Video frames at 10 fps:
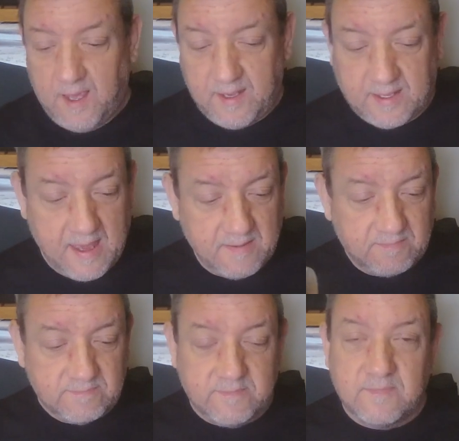And again,
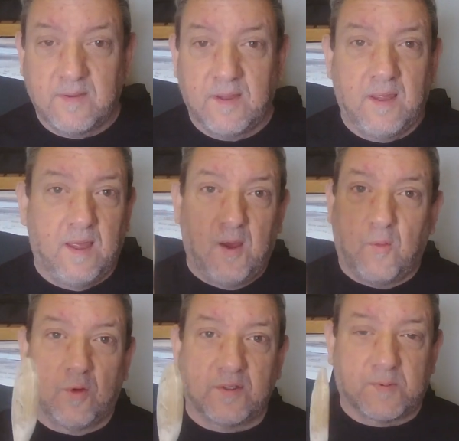
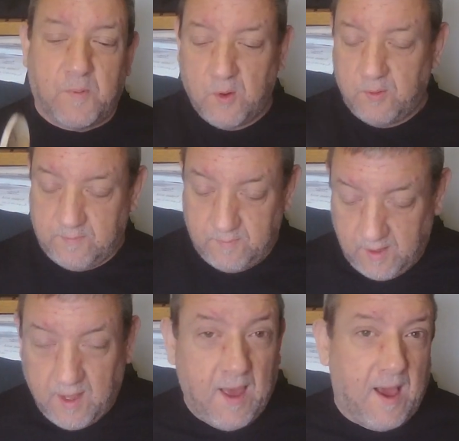wooden spoon.
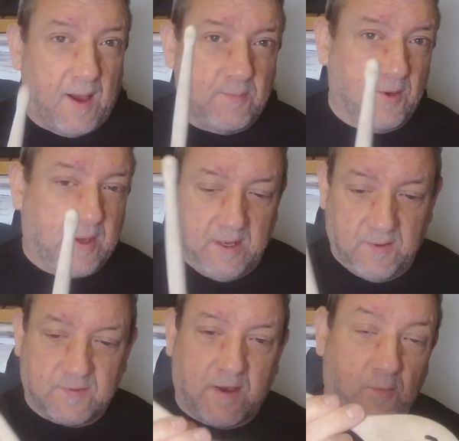I'm lucky
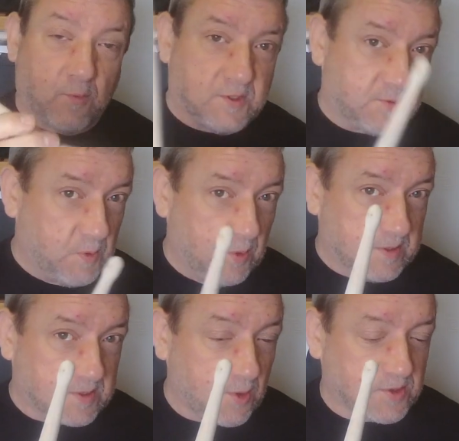enough to have a wooden spoon
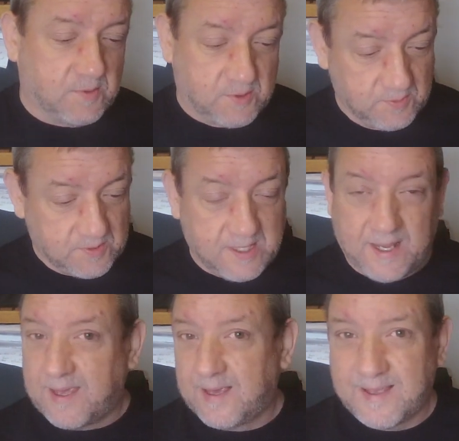that's also a
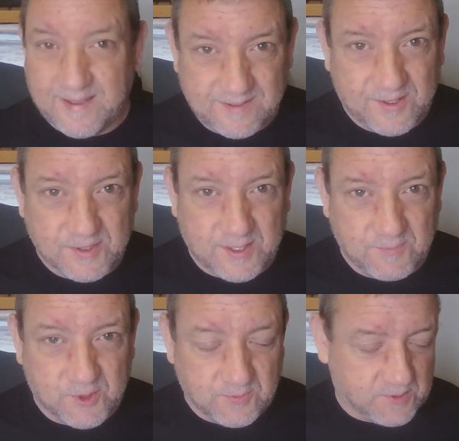drumstick because I'm
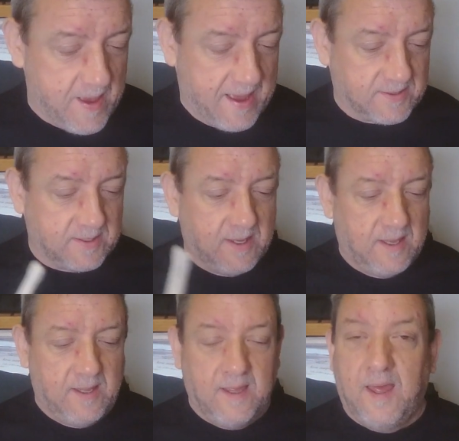drums mad.
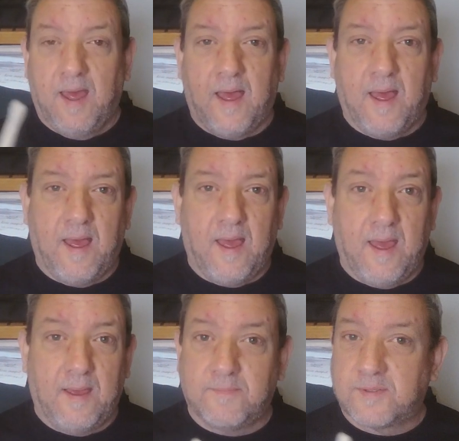
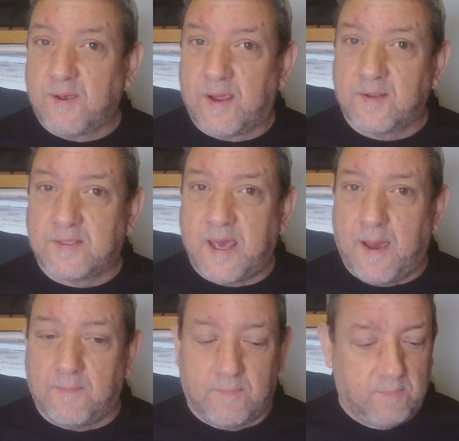So I could
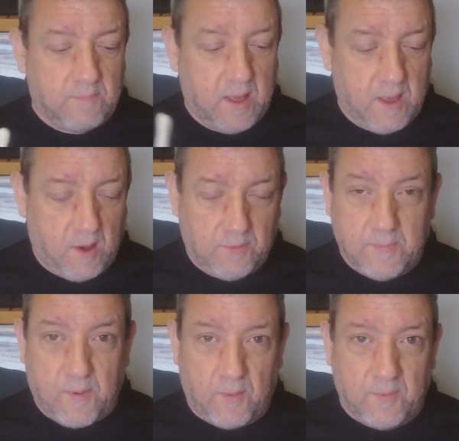tap on the
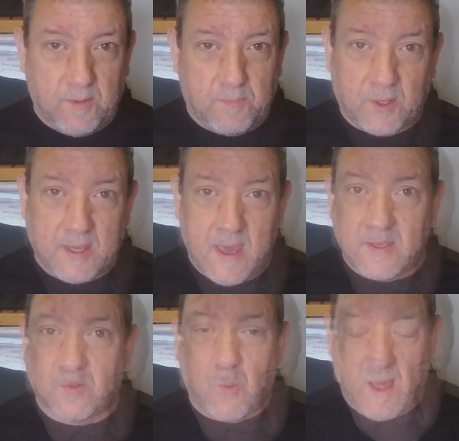bottom of the bucket
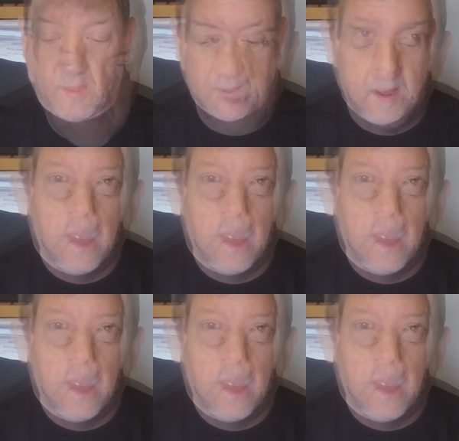as well.